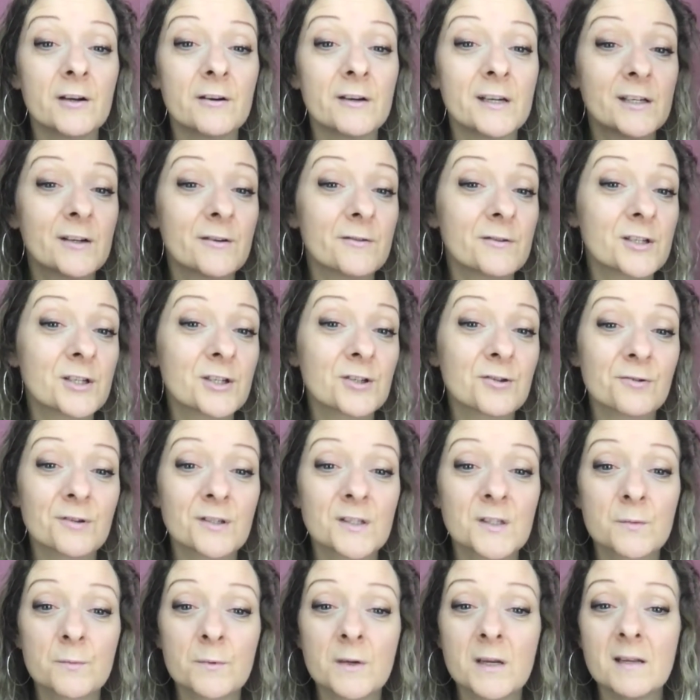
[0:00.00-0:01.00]
I know it's short,
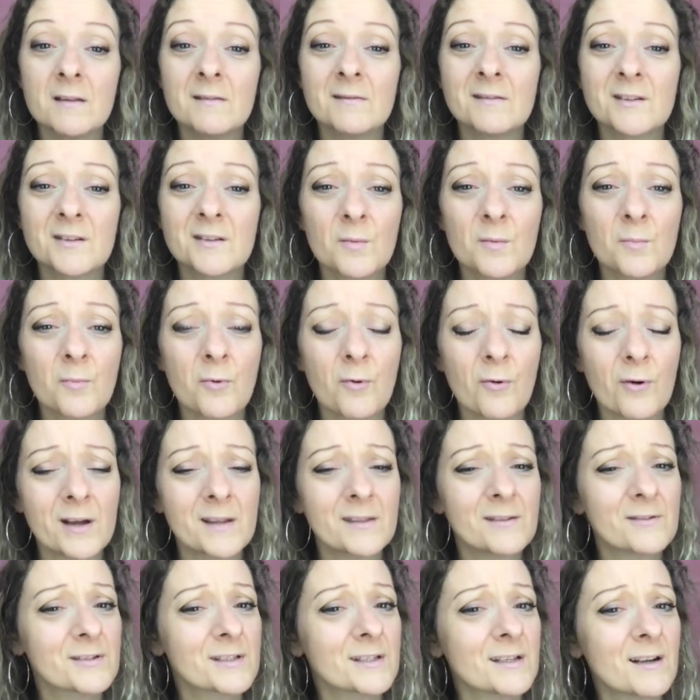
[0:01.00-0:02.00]
sweet, and point.
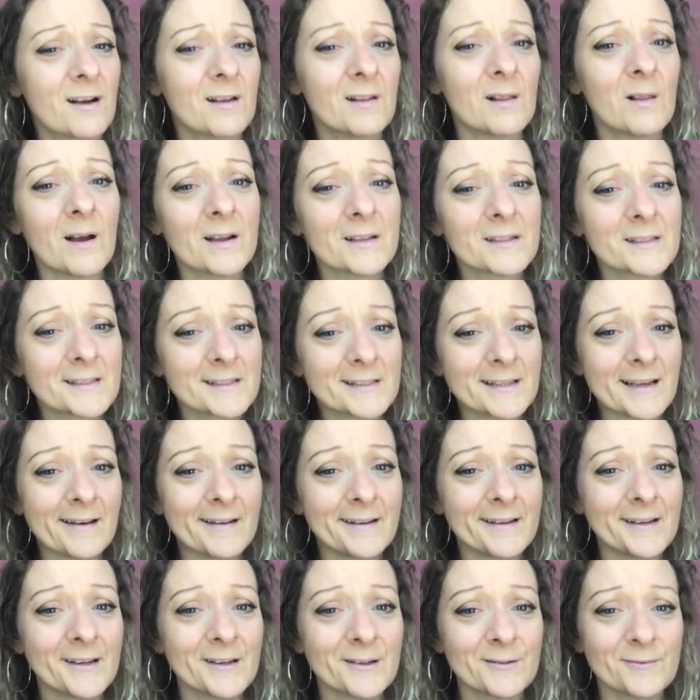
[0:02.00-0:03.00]
There's not a lot to
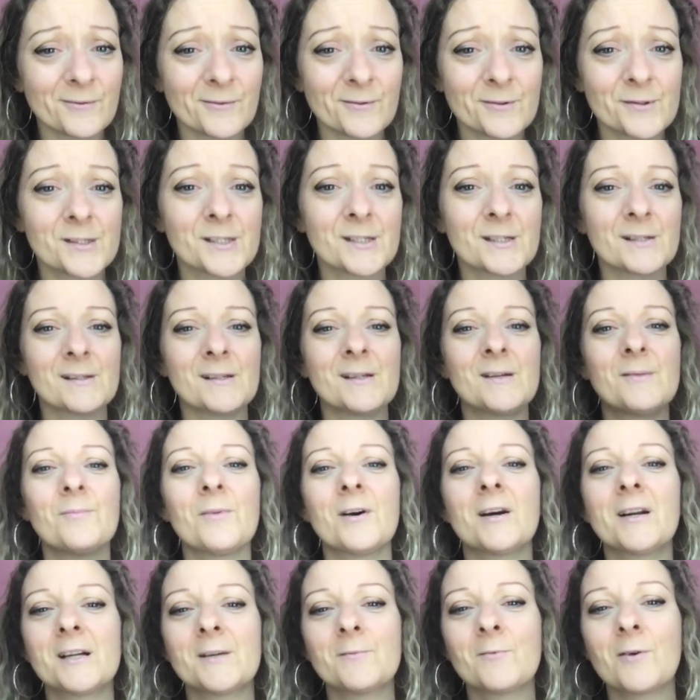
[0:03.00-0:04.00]
tell you, unfortunately,
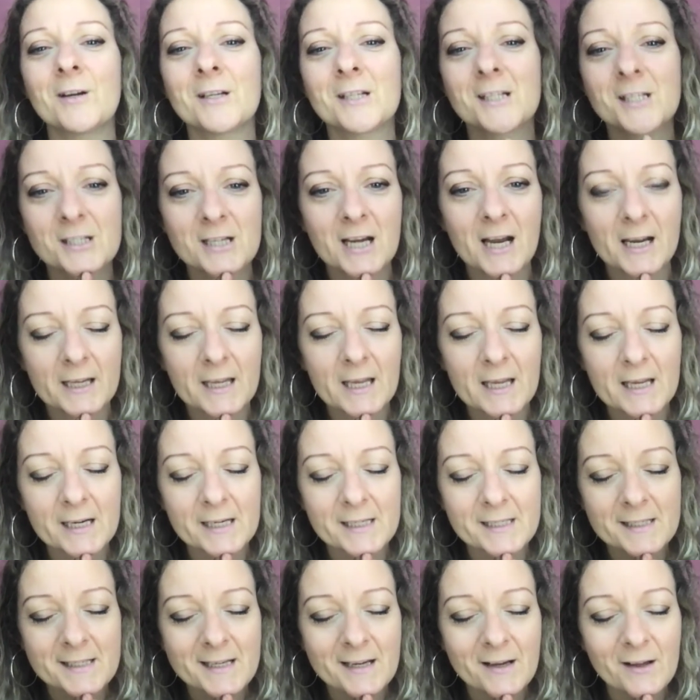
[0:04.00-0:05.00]
but I wanted to check in
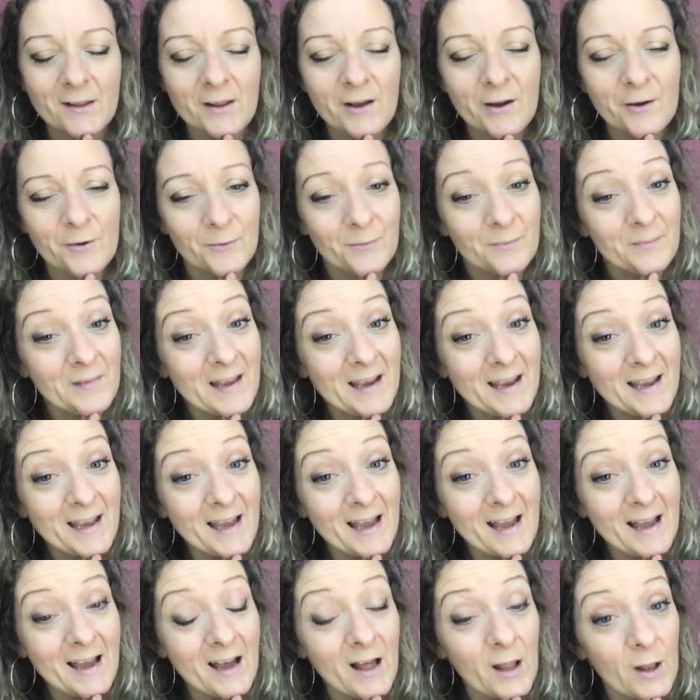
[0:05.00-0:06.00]
and say hello.
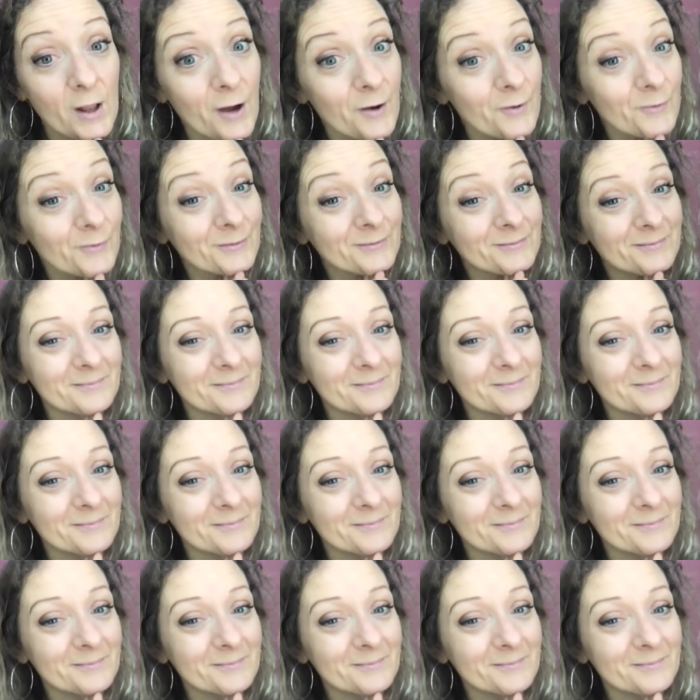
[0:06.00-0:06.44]
Hello.